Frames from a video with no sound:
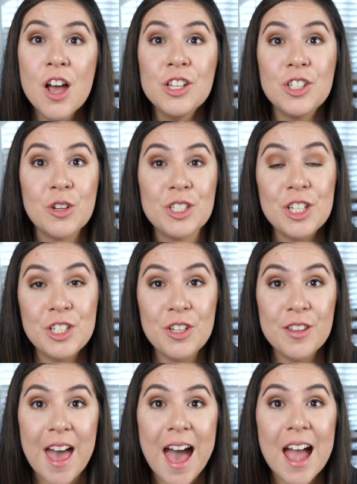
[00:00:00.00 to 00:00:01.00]
So to
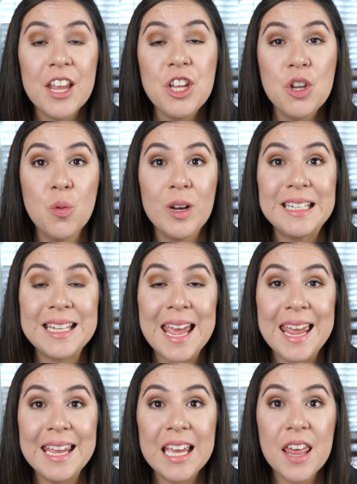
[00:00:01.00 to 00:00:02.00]
do that, you would
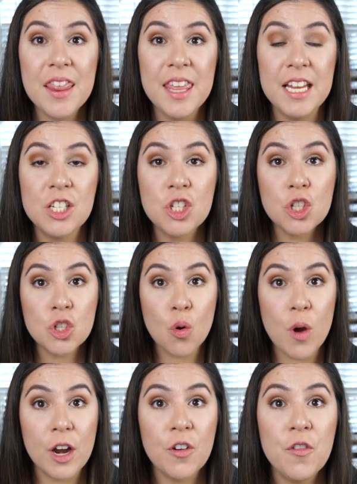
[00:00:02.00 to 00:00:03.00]
take the
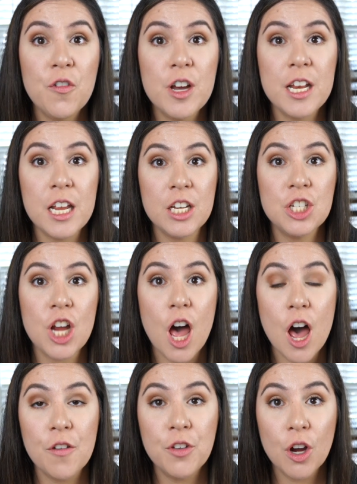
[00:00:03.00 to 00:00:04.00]
square footage
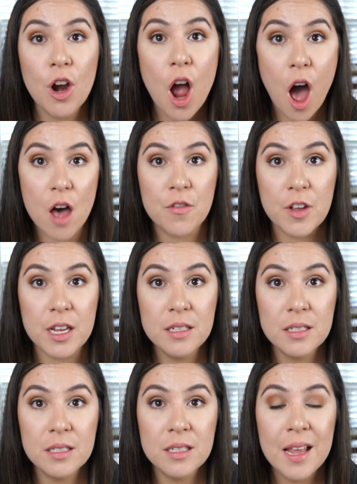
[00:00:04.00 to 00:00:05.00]
of your
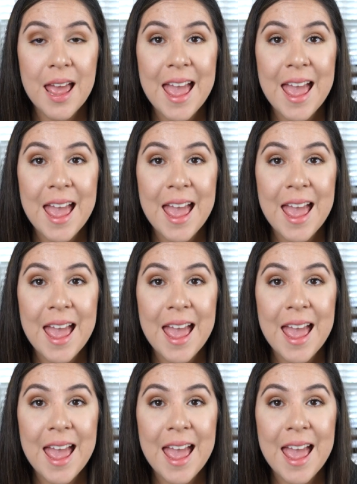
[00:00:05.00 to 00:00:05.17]
office